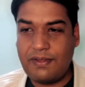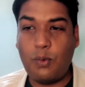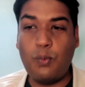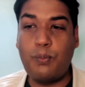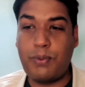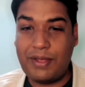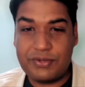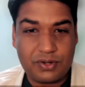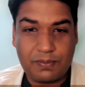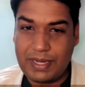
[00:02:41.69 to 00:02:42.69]

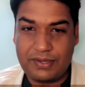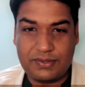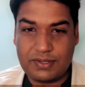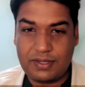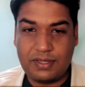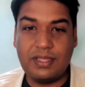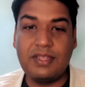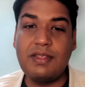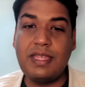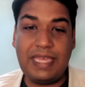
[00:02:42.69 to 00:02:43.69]
browser based
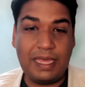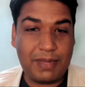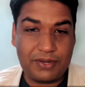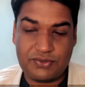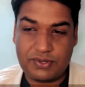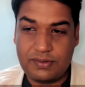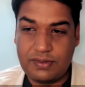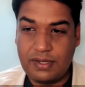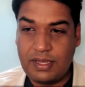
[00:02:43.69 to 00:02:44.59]
game engine